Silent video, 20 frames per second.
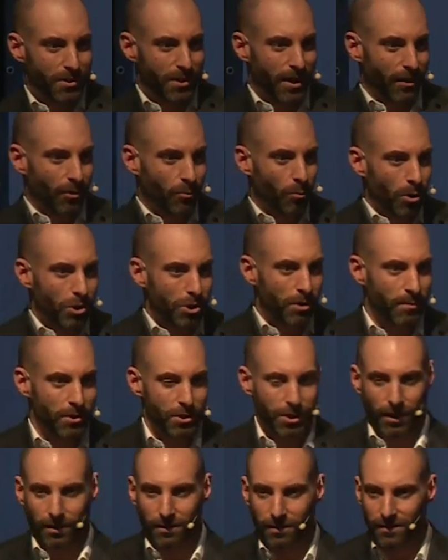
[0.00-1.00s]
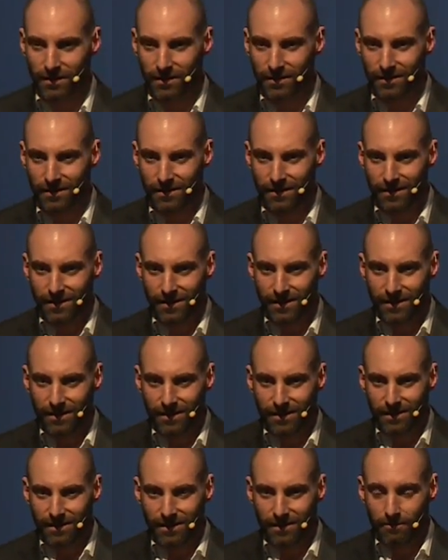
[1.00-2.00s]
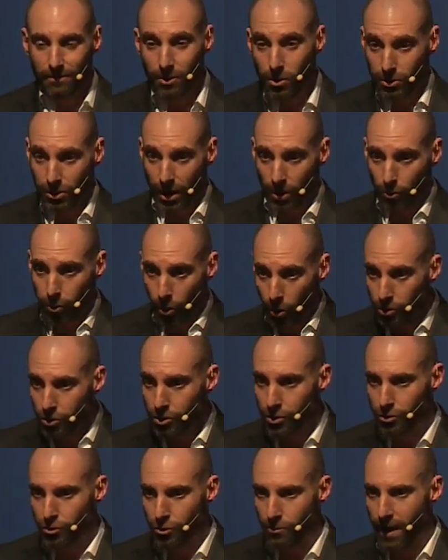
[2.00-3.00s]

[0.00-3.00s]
another washing machine. Because they want you to